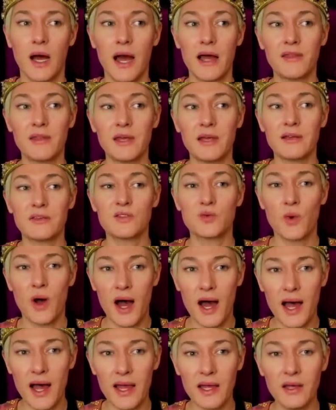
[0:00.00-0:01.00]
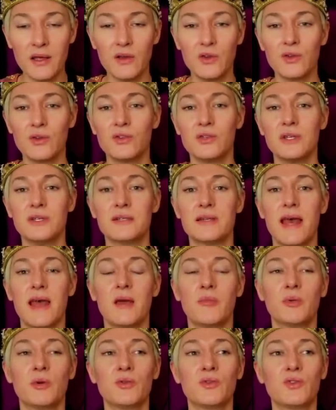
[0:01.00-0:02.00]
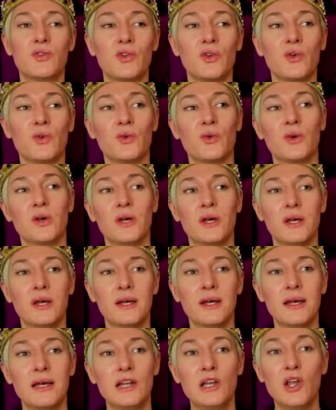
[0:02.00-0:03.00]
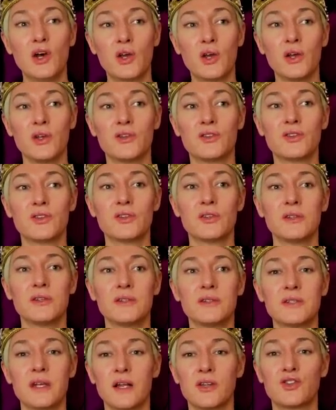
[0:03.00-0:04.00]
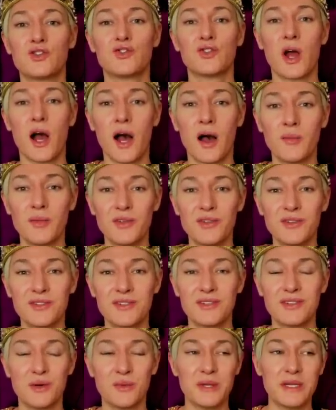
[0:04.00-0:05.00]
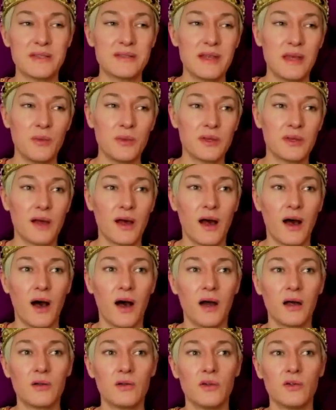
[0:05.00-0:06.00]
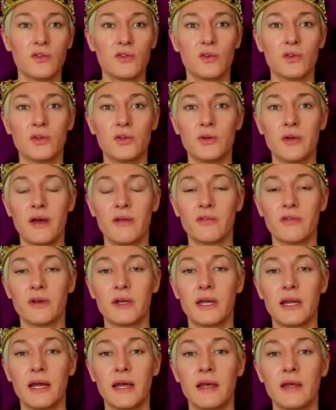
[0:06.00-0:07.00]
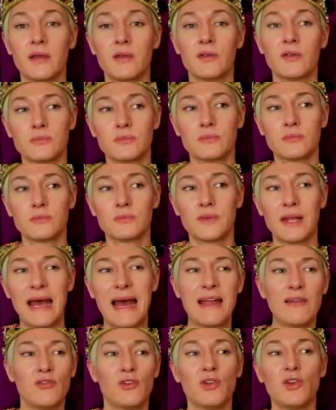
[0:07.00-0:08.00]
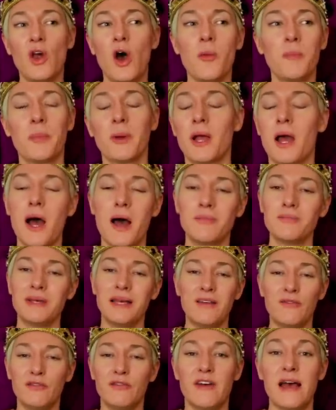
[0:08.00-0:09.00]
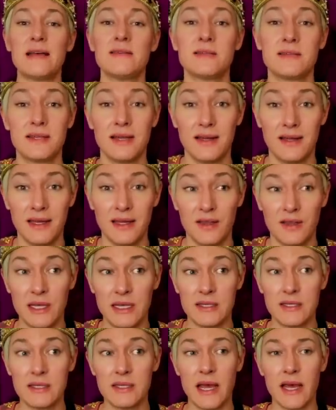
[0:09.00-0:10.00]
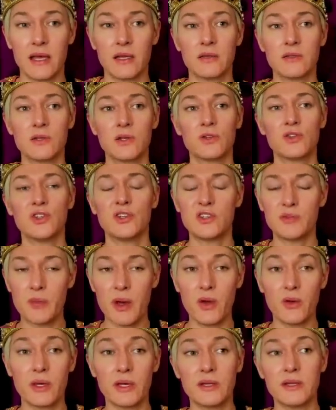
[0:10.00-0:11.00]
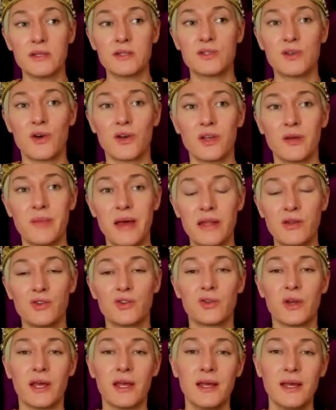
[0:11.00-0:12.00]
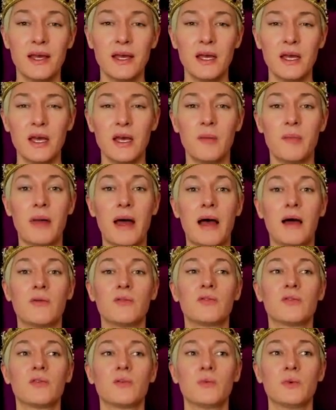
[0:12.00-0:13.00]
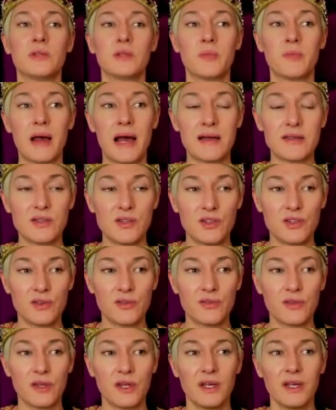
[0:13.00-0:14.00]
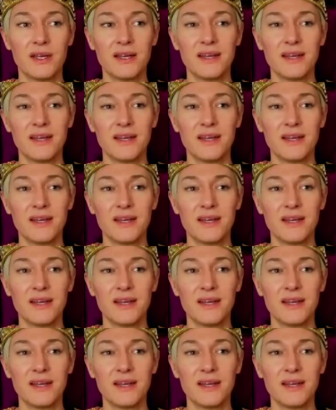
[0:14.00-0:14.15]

I think it's why she's able to look at such dramas that we see with the Harkles or whoever it is and not become invested in these things. She spoke in this documentary about with the passage of